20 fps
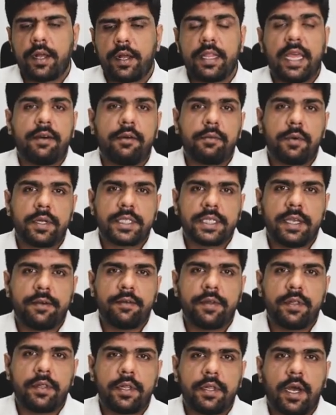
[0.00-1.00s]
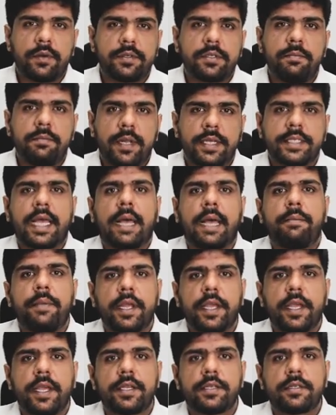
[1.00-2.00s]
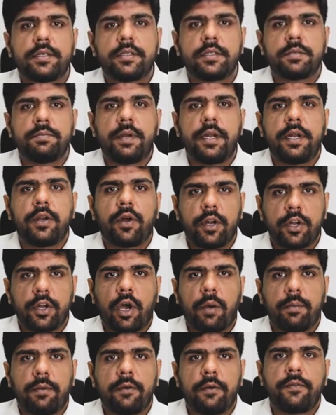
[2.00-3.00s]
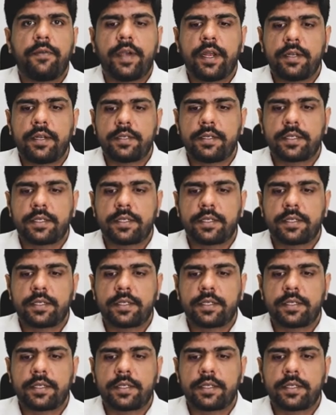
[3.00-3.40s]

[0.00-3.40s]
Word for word: there are about 7,000 plus applications built on top of it.